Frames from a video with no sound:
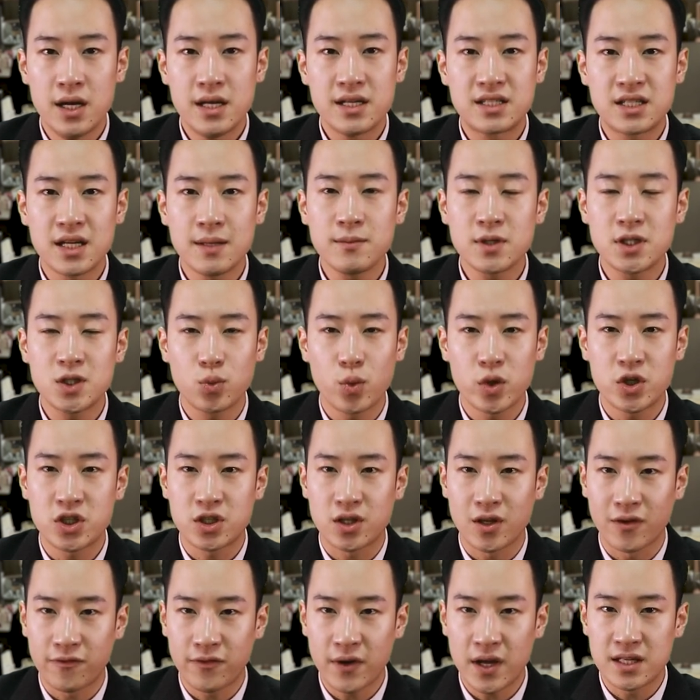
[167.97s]
SIM
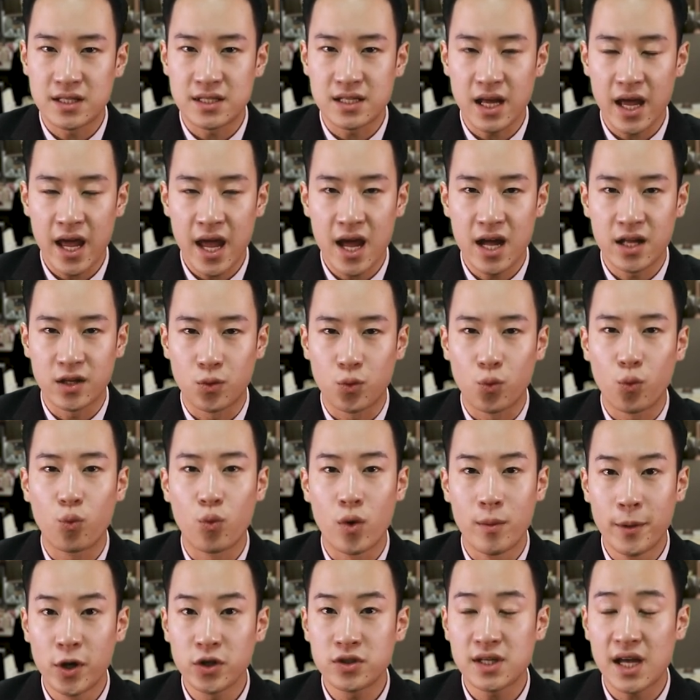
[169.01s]
switch defense, and
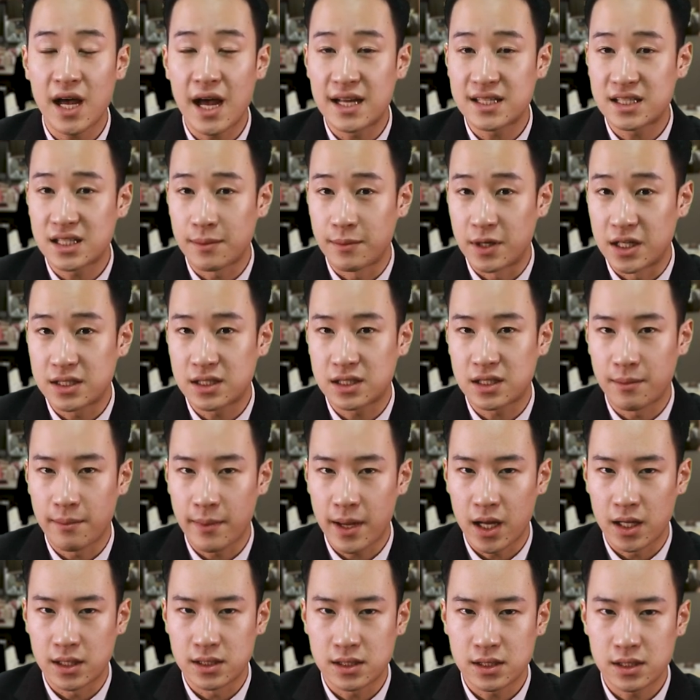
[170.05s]
remote SMS
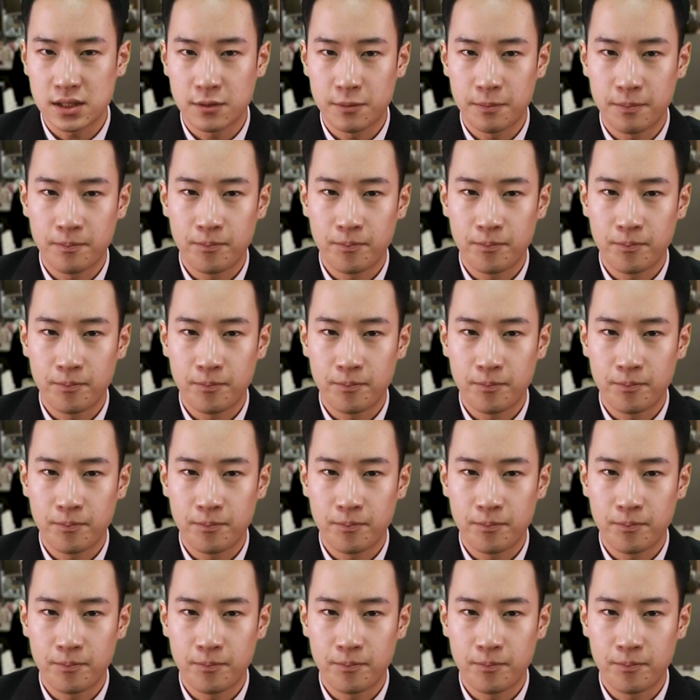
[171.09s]
commands.